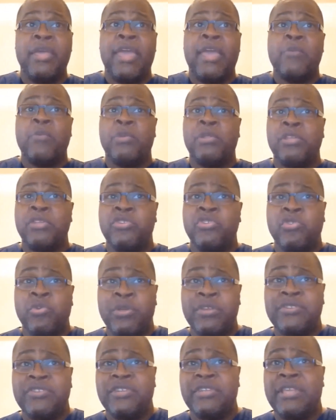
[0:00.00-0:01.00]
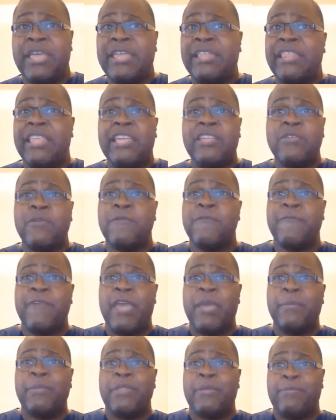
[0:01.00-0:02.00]
and will increase it, and lay no
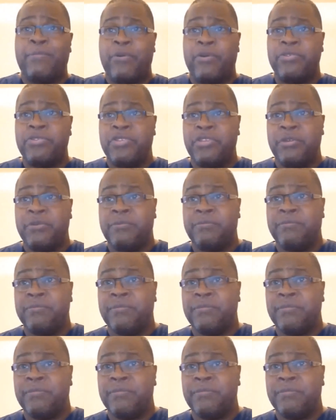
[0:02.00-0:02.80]
famine upon you